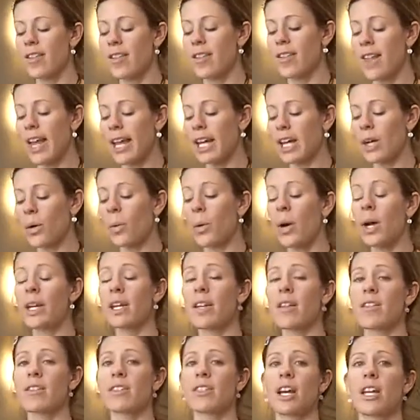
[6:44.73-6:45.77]
The second one
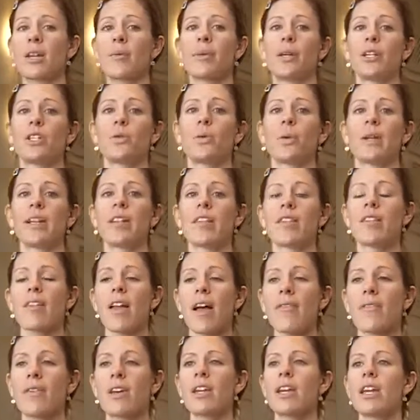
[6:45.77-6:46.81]
is done between
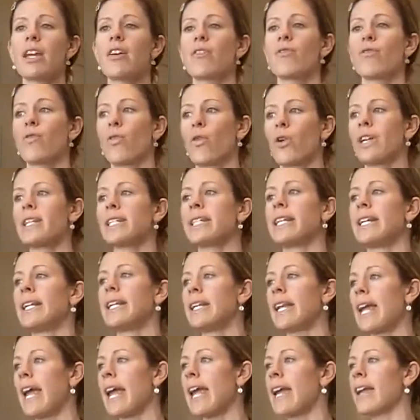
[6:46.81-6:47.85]
7 and
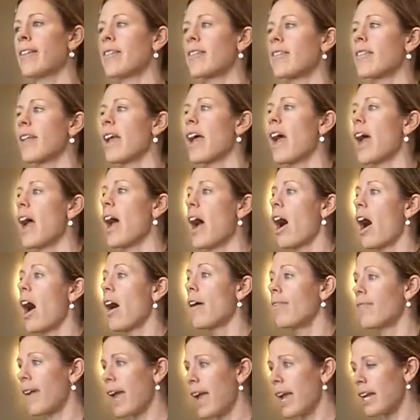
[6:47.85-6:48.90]
14 days
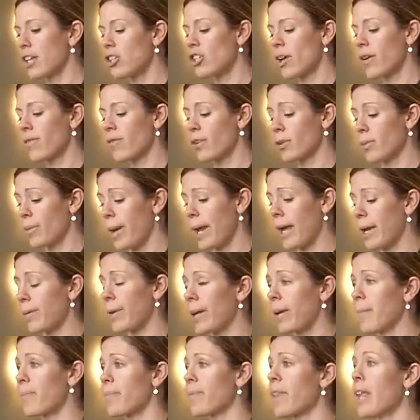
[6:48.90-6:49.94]
of age of your
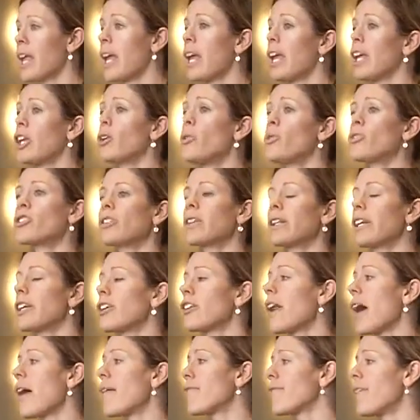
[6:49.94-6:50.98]
baby. Usually
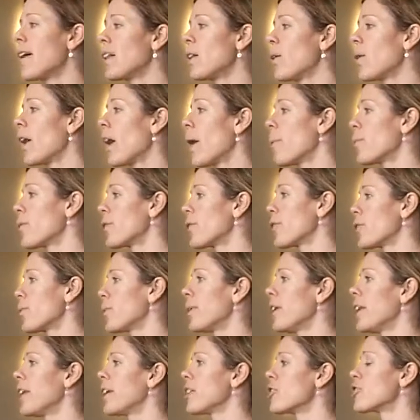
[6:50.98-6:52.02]
you're not following up with your
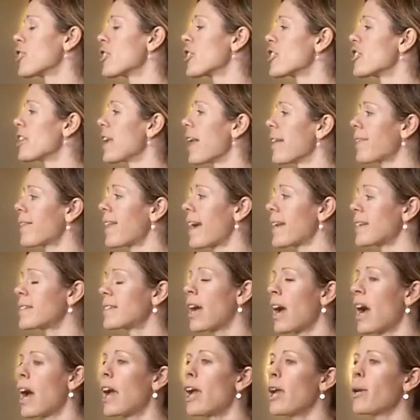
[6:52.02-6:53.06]
pediatrician at that
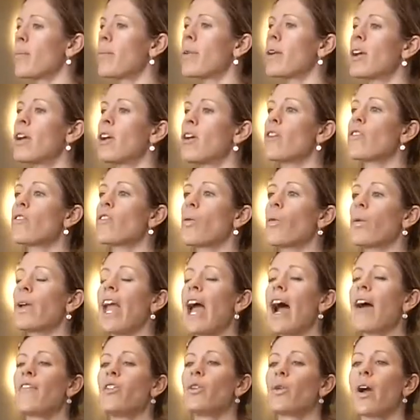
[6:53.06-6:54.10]
time, so we
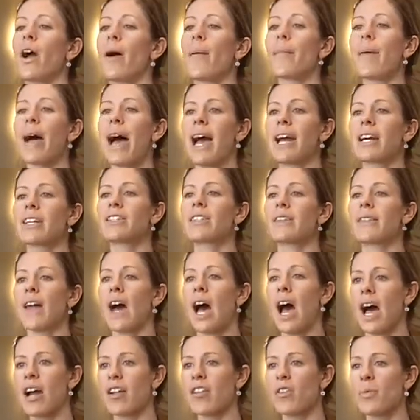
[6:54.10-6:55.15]
have you come back to the
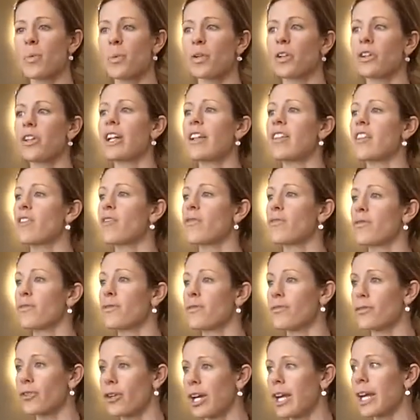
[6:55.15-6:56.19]
hospital. It's
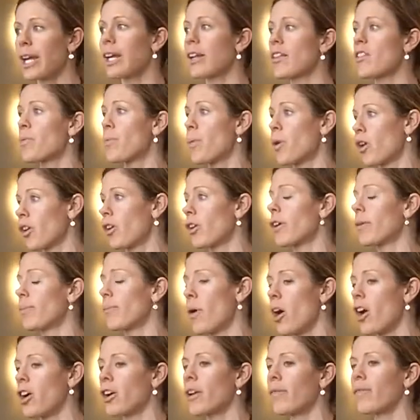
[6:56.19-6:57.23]
free, it's a
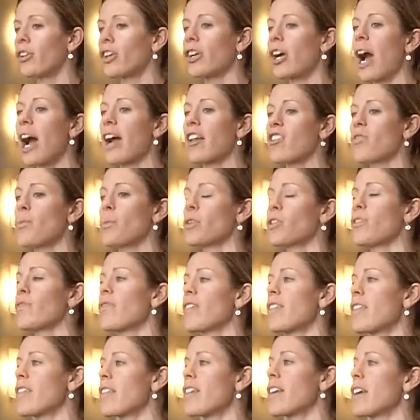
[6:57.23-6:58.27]
part of your hospital
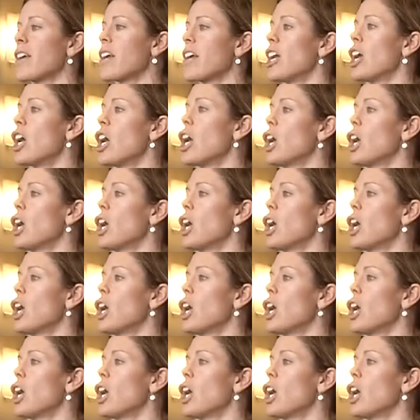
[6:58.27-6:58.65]
visit.